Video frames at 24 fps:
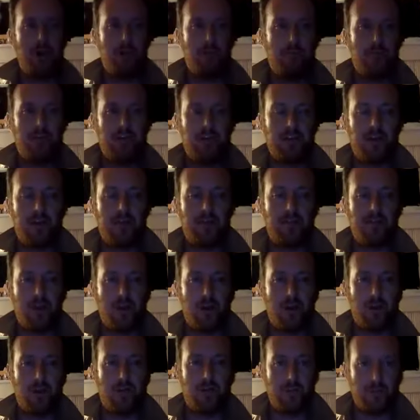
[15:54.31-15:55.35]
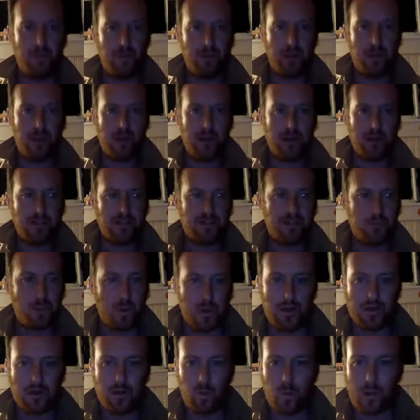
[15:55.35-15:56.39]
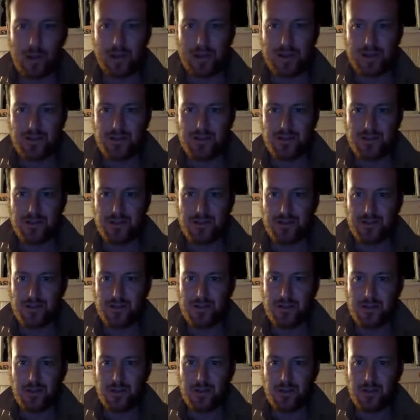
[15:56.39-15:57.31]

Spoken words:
Big love to all of you, and I just wanted to weigh in since